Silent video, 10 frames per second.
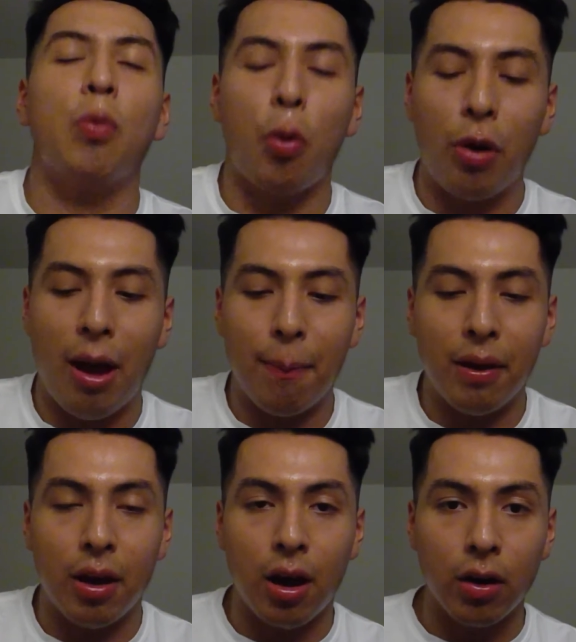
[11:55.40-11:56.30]
will not be
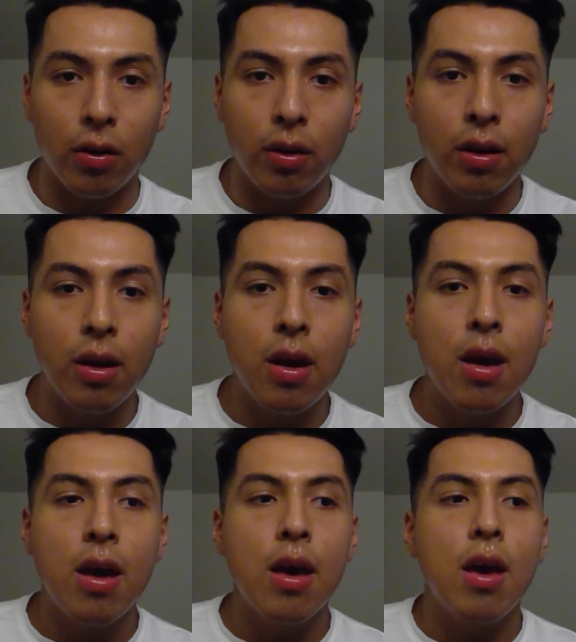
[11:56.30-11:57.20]
conquered,
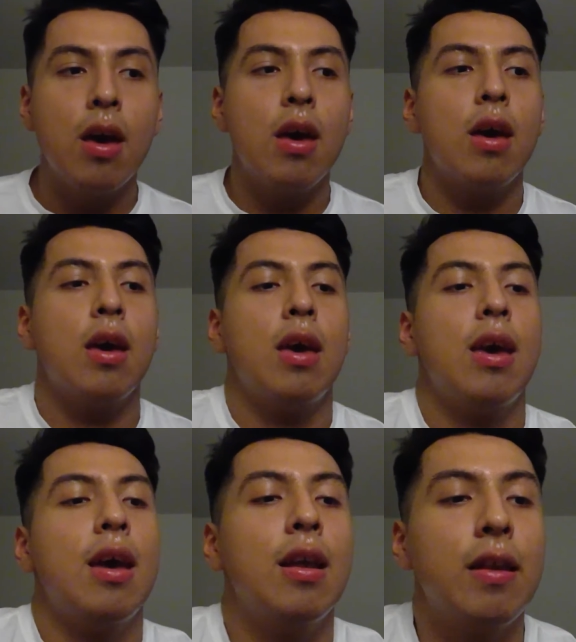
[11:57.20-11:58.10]

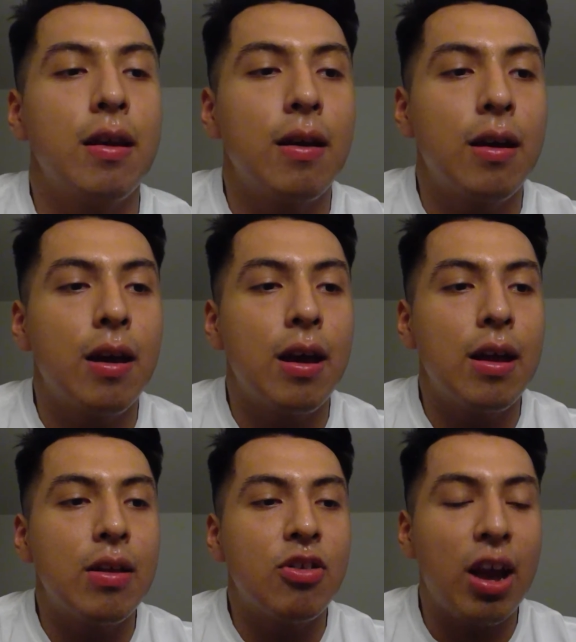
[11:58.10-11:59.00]
and
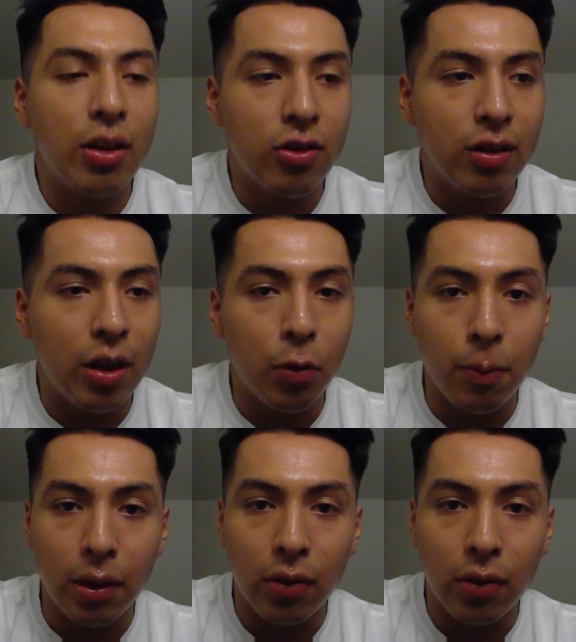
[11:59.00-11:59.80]
challenging that would be